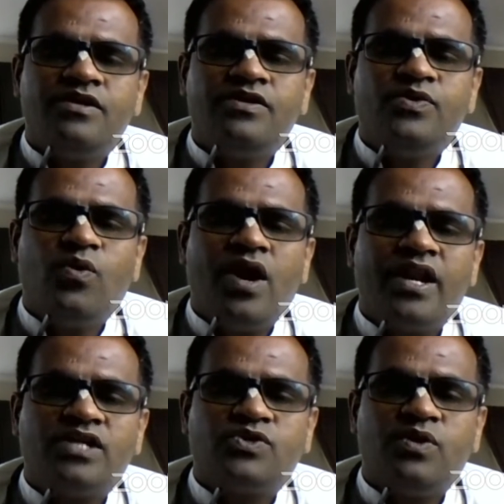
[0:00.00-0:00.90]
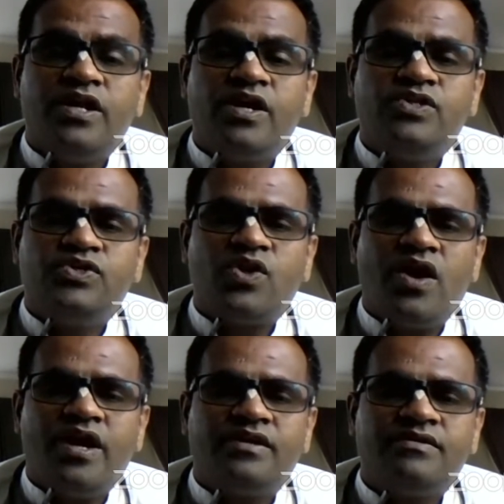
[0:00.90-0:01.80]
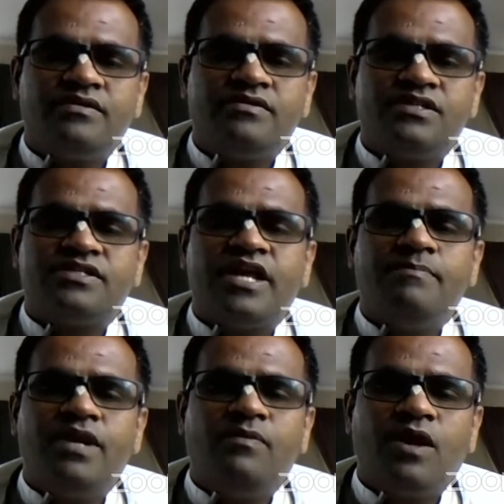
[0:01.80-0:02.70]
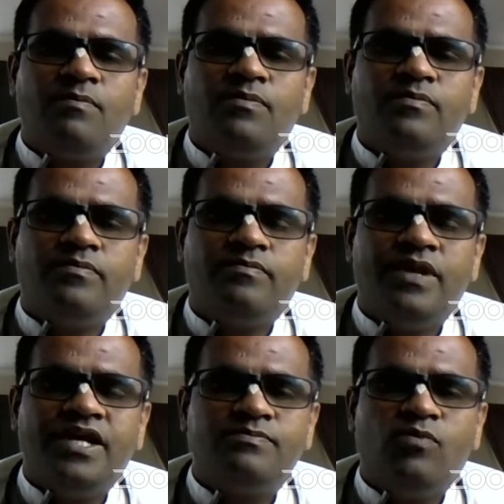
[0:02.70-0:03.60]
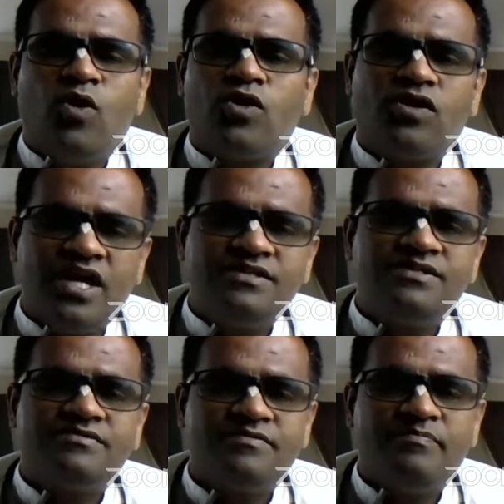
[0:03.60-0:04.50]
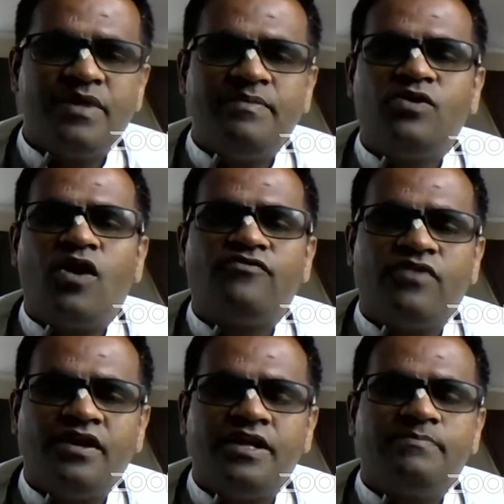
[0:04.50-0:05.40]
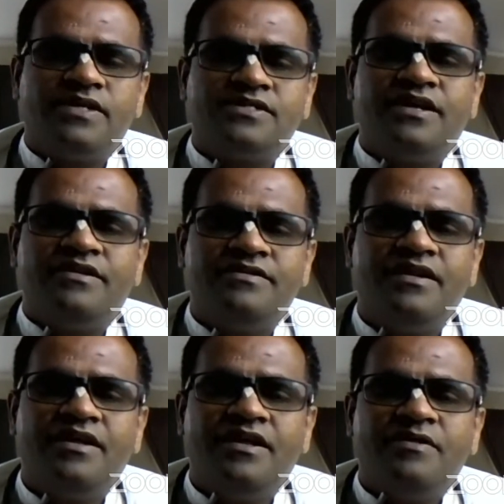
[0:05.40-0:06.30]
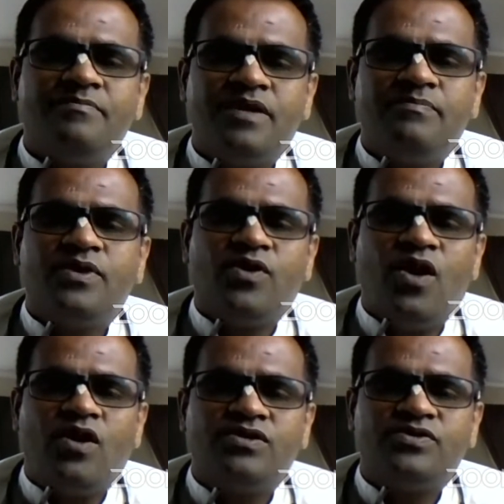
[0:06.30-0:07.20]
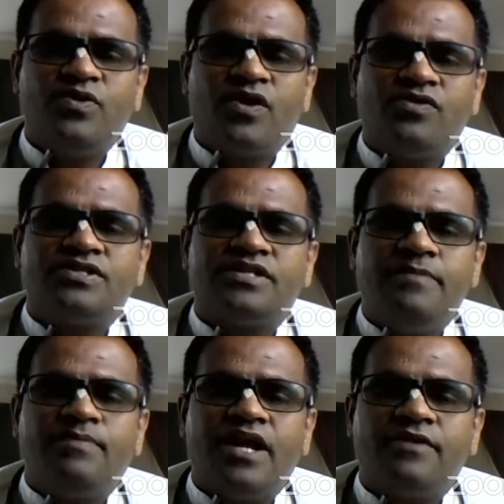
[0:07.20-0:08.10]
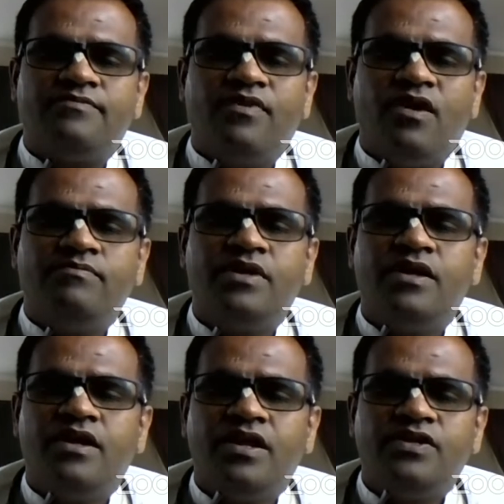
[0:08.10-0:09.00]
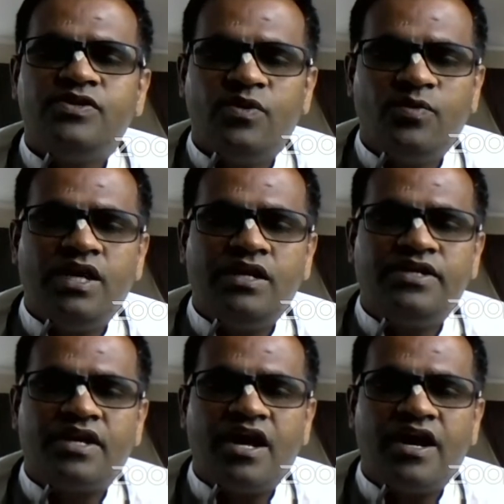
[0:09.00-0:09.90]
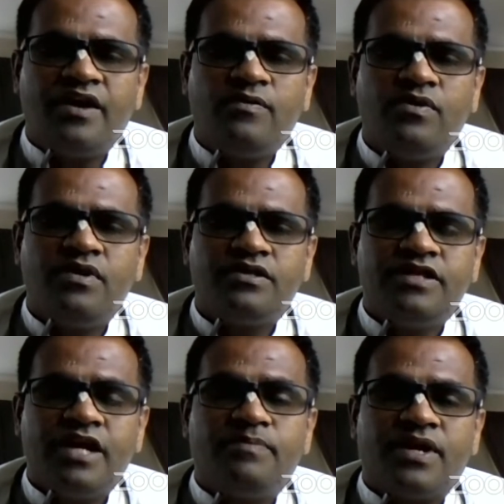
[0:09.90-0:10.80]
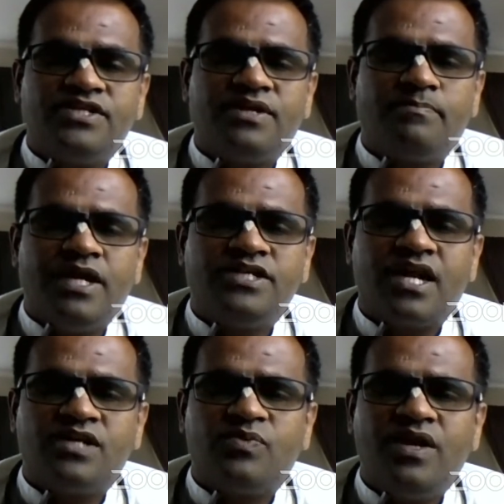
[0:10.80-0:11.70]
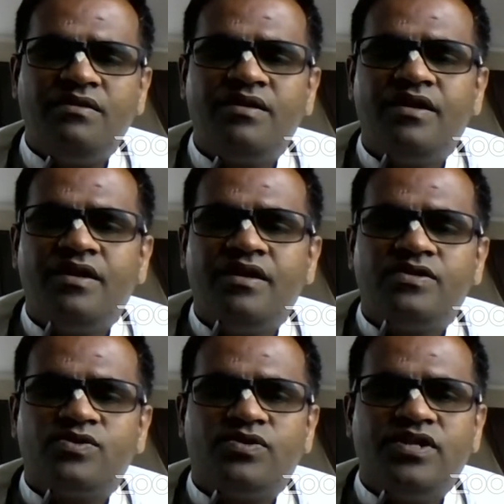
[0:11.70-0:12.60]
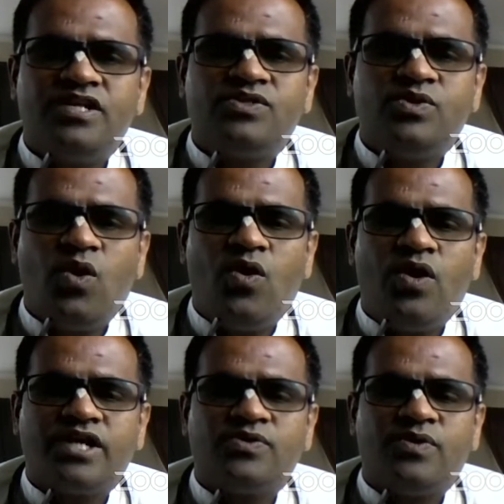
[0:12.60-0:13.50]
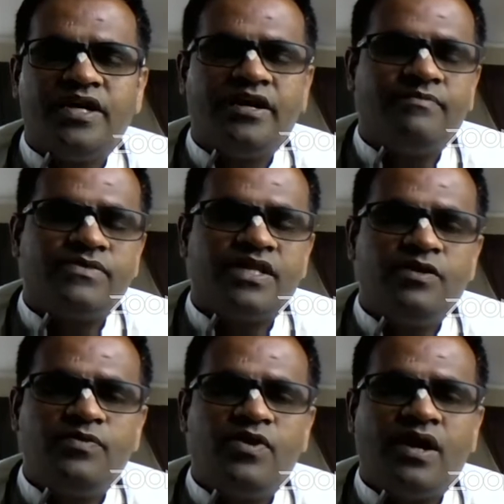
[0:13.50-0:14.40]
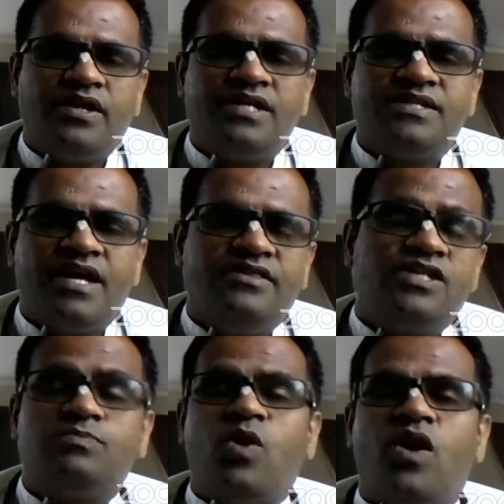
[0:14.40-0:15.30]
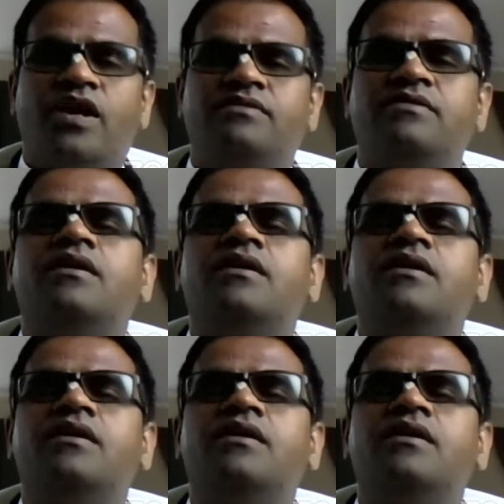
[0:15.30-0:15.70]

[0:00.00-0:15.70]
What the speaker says: you are actually enjoying the same level of bliss, more or less, maybe not 100%, but because you are on the same platform, you will derive that pleasure as well. So there is no actually, if you understand this point,